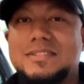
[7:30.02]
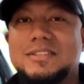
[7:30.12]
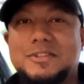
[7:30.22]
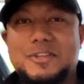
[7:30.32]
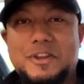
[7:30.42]

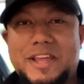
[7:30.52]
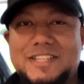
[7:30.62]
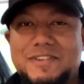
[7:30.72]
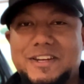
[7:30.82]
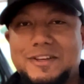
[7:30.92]
Until the
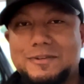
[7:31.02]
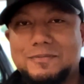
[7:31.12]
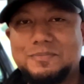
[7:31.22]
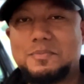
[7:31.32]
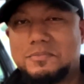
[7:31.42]
next video,
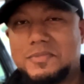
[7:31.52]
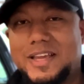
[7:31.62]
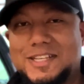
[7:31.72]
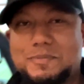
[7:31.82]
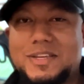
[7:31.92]

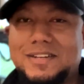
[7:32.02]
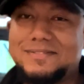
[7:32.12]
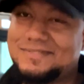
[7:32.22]
Godspeed.